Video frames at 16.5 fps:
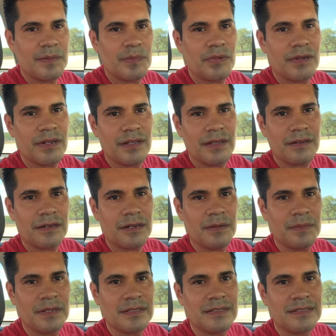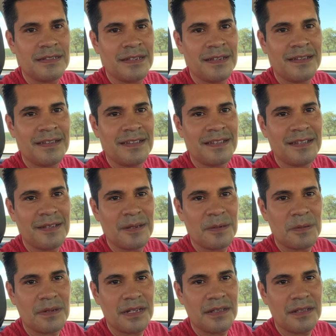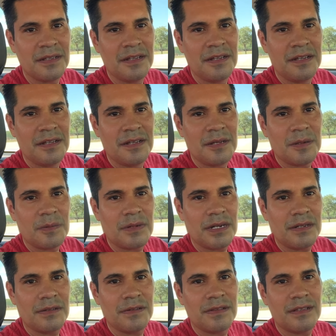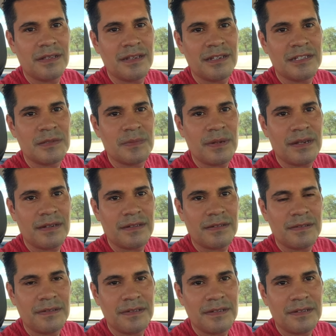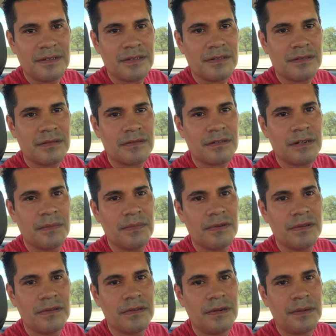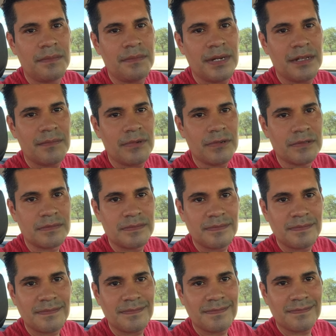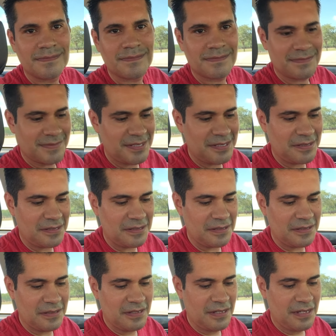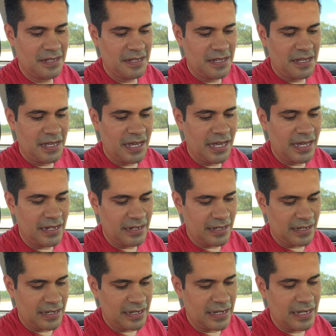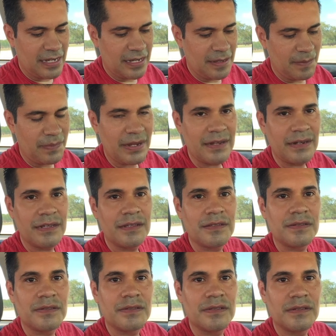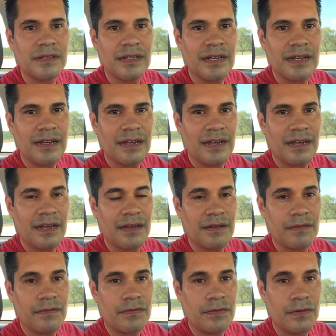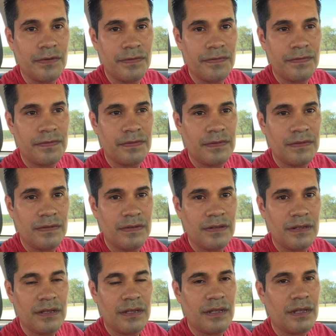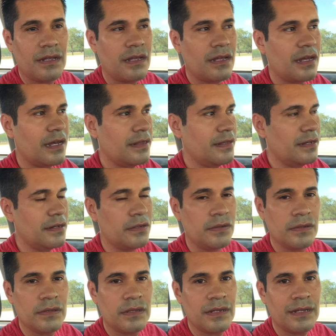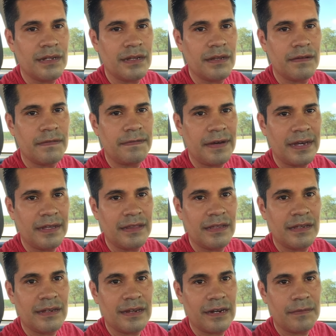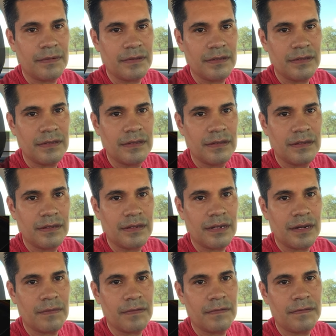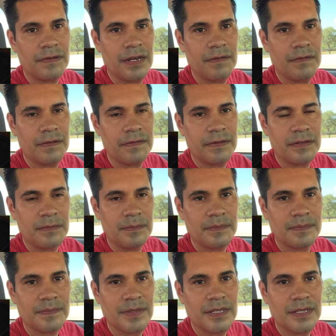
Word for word: put in the comments what what do you think is better chrome blue or matte blue so and uh, planning to do the roof and the hood and a 5D carbon carbon fiber film